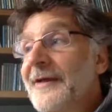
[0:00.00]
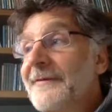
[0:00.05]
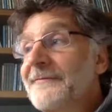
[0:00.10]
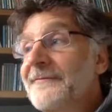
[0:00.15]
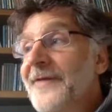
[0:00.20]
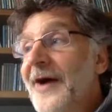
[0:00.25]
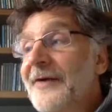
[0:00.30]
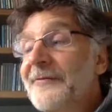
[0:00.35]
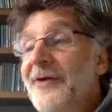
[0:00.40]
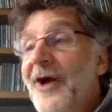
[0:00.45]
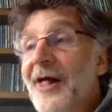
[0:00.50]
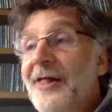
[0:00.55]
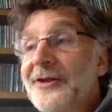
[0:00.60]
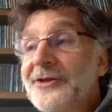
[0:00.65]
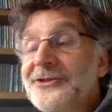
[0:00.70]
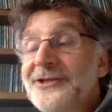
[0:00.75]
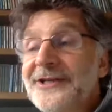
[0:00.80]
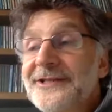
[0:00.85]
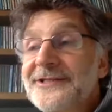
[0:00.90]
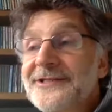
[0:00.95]

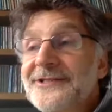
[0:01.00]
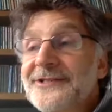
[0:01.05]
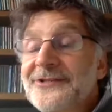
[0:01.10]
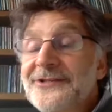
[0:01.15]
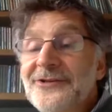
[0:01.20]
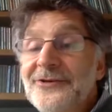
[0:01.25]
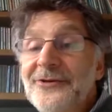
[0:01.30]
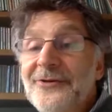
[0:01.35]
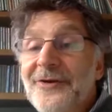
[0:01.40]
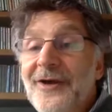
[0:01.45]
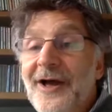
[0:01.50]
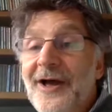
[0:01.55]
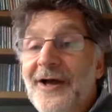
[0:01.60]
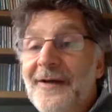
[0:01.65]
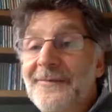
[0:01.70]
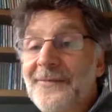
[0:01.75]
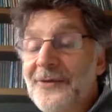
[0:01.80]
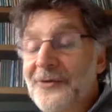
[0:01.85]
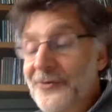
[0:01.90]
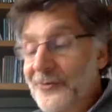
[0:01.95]
virologists
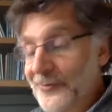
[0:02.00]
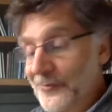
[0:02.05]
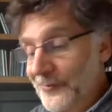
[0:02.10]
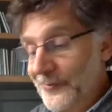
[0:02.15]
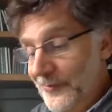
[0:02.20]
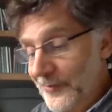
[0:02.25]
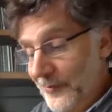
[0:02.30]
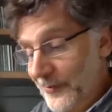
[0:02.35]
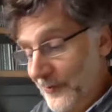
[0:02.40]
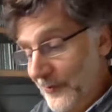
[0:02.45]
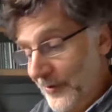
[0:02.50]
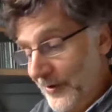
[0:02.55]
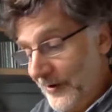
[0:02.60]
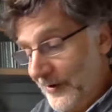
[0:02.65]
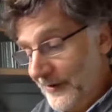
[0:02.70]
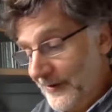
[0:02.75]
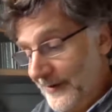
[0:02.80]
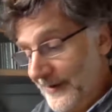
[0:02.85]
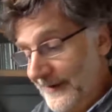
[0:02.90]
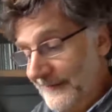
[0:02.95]
um, who, who
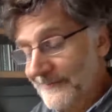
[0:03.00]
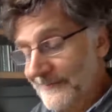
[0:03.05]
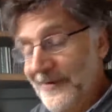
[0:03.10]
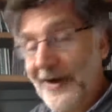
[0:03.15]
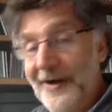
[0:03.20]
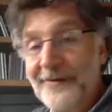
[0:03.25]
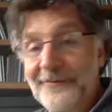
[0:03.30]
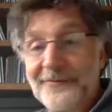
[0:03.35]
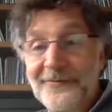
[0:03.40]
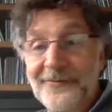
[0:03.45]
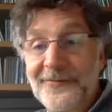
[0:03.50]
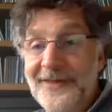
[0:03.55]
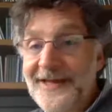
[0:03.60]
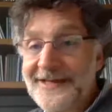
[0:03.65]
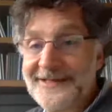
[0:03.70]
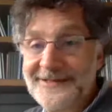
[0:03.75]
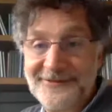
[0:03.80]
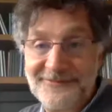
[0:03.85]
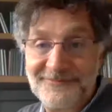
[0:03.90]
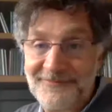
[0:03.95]
are involved,
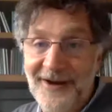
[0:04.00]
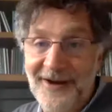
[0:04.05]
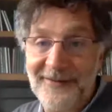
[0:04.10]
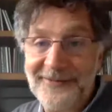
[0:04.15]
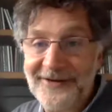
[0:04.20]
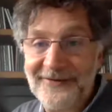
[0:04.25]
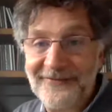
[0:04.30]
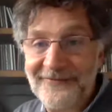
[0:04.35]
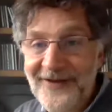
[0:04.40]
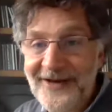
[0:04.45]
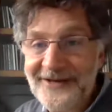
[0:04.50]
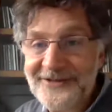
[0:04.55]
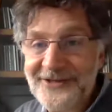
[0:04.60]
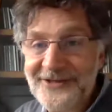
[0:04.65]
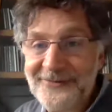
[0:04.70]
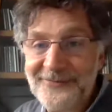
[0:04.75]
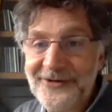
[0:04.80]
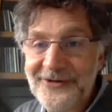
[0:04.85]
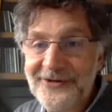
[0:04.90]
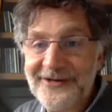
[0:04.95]
that's, I'm in infection
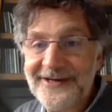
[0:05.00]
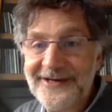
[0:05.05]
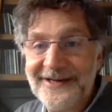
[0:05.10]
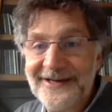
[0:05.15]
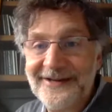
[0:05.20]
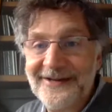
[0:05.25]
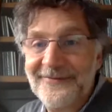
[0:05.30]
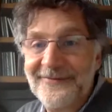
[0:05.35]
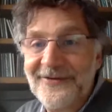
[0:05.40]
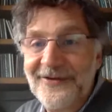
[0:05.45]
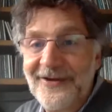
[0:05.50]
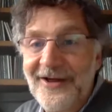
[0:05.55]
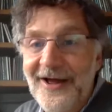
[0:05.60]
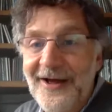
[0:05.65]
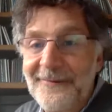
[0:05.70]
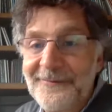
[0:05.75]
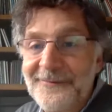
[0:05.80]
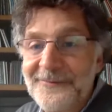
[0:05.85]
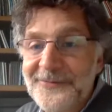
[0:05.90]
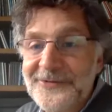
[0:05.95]
immunity,
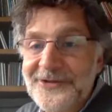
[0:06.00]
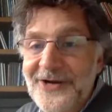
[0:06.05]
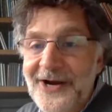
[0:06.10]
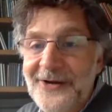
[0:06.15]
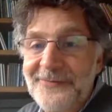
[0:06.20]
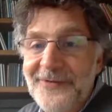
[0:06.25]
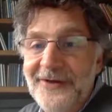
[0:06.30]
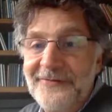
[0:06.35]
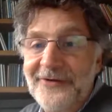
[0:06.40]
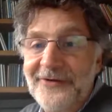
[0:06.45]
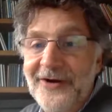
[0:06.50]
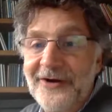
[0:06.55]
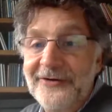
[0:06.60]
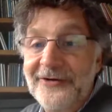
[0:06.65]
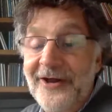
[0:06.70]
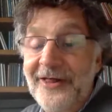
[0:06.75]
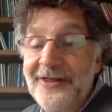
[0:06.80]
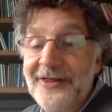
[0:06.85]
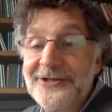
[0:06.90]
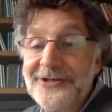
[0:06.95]
um, surrounded by
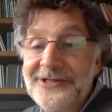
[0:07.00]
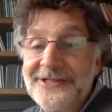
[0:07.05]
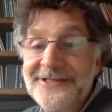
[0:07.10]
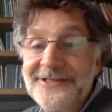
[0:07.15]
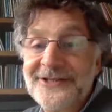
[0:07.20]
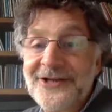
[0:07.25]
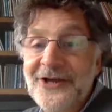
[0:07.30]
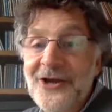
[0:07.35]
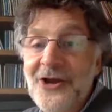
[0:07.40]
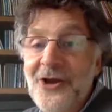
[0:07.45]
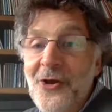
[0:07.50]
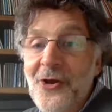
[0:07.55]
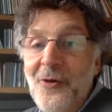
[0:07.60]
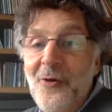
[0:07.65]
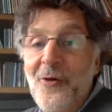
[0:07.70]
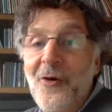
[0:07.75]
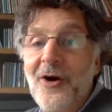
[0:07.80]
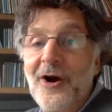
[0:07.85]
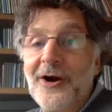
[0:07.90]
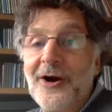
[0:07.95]
virologists,
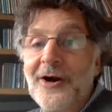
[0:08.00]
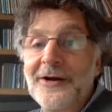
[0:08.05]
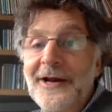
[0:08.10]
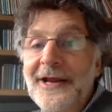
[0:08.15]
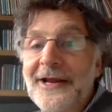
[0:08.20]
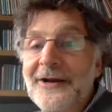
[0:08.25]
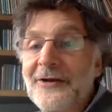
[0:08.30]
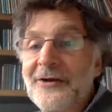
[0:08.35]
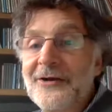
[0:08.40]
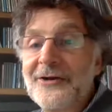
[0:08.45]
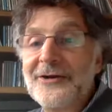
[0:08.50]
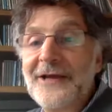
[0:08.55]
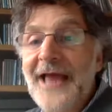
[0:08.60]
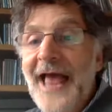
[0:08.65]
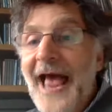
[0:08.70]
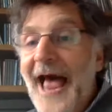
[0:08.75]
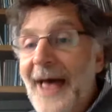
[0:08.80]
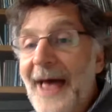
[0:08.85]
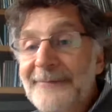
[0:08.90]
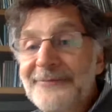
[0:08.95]
who are
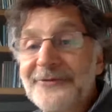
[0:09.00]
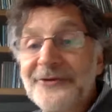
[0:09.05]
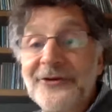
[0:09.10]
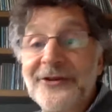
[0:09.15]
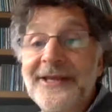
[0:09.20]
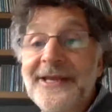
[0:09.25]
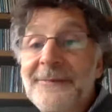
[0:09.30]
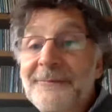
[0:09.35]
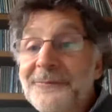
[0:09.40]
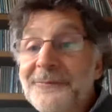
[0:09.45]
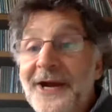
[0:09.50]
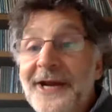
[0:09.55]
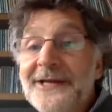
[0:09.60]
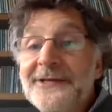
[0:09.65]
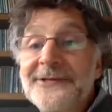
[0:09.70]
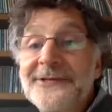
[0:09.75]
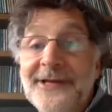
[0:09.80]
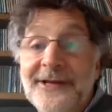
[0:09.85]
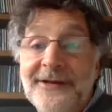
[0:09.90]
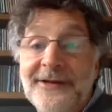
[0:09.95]
absolutely
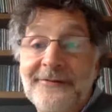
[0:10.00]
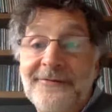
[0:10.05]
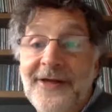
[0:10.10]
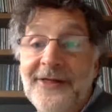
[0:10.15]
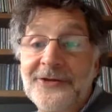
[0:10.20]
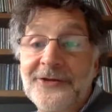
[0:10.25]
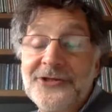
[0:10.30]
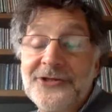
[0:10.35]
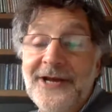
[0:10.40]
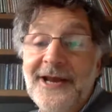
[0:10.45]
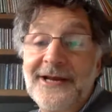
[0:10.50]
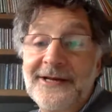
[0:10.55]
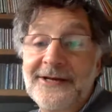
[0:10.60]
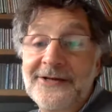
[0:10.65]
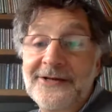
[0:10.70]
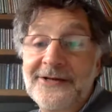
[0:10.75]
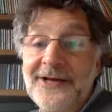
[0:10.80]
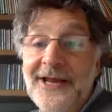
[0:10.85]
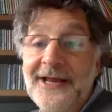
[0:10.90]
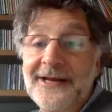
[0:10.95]
embracing phylogenetic
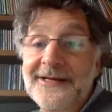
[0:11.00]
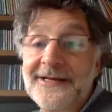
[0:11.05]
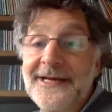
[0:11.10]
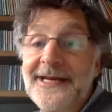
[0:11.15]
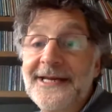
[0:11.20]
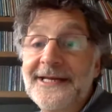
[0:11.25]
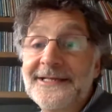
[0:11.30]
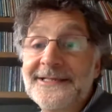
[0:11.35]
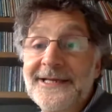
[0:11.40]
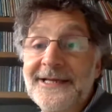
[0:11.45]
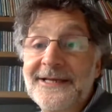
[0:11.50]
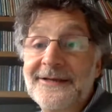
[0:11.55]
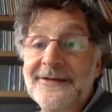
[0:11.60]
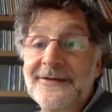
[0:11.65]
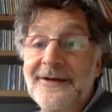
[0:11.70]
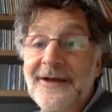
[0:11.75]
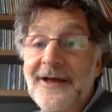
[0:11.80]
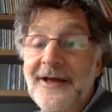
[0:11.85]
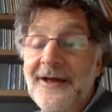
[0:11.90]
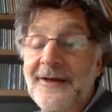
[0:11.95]
techniques and
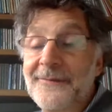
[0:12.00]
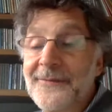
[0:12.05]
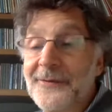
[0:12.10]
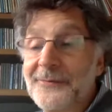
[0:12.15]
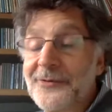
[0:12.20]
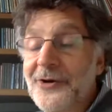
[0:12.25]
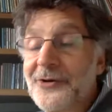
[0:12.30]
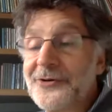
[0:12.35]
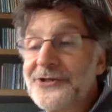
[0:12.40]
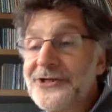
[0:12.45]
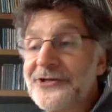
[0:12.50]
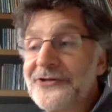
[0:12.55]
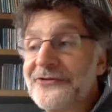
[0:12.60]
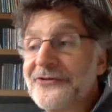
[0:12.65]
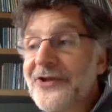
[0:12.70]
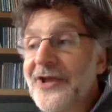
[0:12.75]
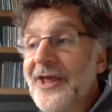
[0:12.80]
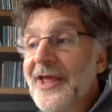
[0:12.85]
um, approaches.